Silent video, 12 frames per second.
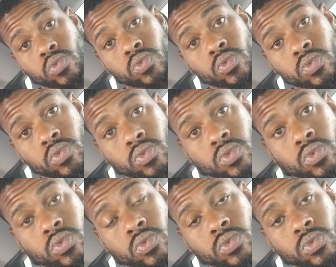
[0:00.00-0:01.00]

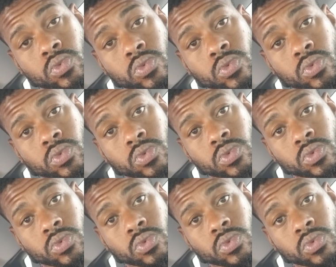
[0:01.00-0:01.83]
Nothing is said.